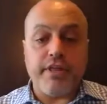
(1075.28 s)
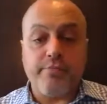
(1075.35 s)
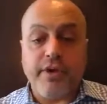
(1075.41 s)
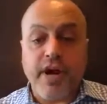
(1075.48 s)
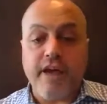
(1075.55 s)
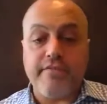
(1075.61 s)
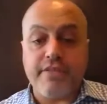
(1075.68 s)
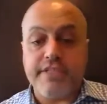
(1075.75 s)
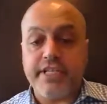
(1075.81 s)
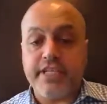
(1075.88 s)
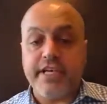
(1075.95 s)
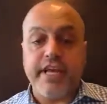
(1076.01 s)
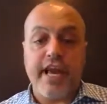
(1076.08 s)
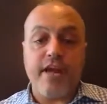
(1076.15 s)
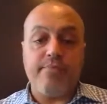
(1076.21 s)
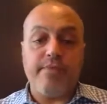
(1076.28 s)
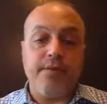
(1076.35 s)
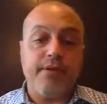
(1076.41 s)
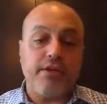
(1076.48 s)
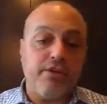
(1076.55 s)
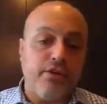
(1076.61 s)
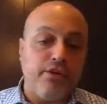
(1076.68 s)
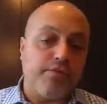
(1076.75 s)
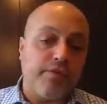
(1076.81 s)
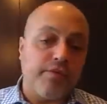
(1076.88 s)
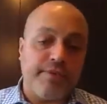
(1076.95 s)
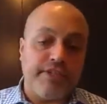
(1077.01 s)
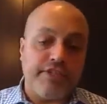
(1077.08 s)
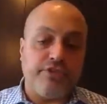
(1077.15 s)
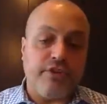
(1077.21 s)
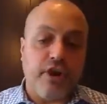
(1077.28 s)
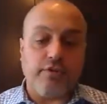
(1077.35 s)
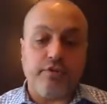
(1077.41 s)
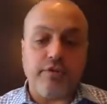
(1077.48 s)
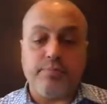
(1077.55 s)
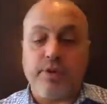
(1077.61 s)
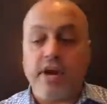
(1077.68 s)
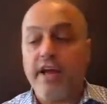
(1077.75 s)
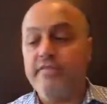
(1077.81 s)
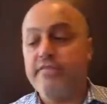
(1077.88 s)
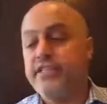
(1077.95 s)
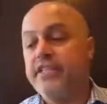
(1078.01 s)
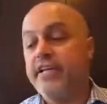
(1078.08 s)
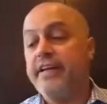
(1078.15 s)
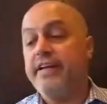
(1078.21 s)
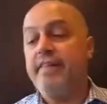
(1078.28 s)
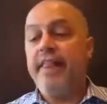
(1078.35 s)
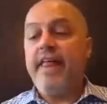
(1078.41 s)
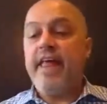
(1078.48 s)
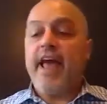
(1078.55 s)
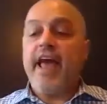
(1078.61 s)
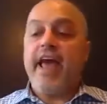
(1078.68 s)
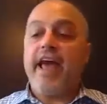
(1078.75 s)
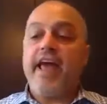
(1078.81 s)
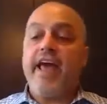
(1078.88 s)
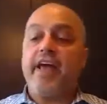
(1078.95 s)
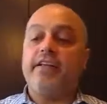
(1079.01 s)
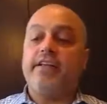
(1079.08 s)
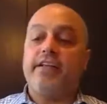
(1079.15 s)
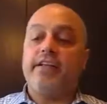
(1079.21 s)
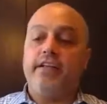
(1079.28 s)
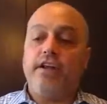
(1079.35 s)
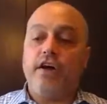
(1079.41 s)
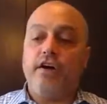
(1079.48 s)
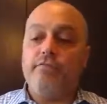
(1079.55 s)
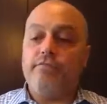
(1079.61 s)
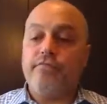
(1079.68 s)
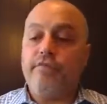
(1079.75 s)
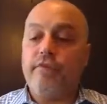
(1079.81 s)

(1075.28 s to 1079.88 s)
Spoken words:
with privacy, and maybe Google will be stronger with privacy, and